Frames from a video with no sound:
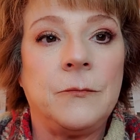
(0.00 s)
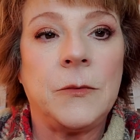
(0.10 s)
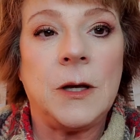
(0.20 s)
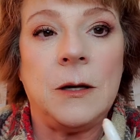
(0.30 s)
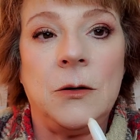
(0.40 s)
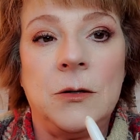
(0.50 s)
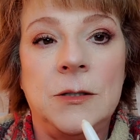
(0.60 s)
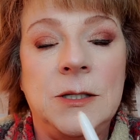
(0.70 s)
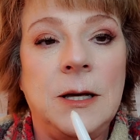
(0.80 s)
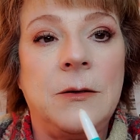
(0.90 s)
Okay, you can
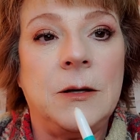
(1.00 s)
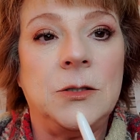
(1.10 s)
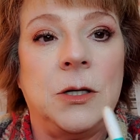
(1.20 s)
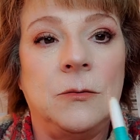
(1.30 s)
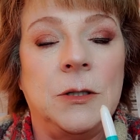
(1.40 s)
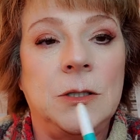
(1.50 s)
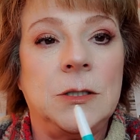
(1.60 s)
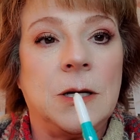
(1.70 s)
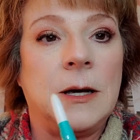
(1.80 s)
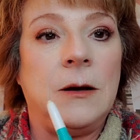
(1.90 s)
see how that generally
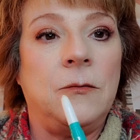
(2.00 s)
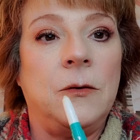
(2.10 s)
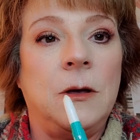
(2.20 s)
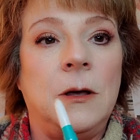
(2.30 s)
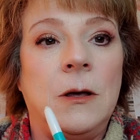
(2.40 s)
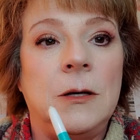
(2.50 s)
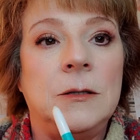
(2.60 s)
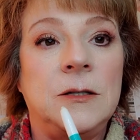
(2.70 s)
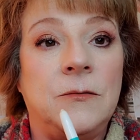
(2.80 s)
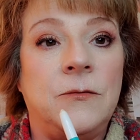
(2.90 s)
just kind of
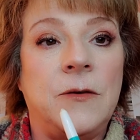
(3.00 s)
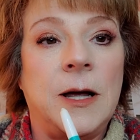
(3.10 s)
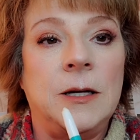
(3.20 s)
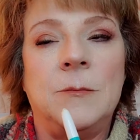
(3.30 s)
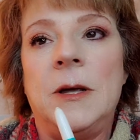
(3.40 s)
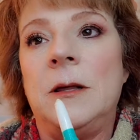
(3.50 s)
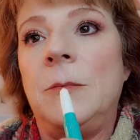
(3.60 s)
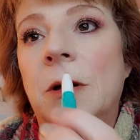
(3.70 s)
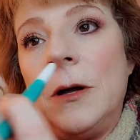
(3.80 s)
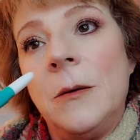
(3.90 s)
defined my lip
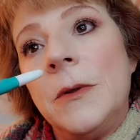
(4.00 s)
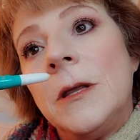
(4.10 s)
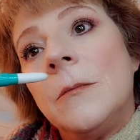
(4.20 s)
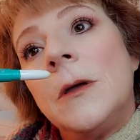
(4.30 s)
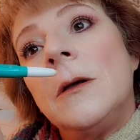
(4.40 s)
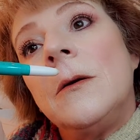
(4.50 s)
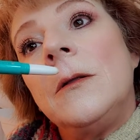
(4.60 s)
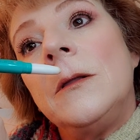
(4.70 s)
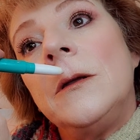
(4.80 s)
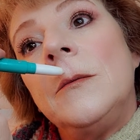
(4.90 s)
area, but then I'm going to go
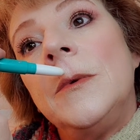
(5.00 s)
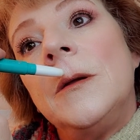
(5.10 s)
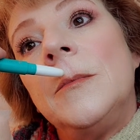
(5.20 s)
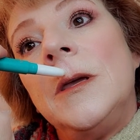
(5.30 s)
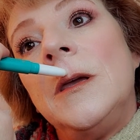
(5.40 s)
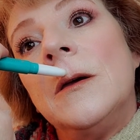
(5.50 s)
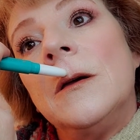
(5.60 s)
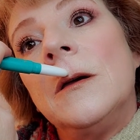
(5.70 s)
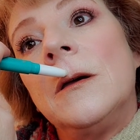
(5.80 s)
a little bit up here.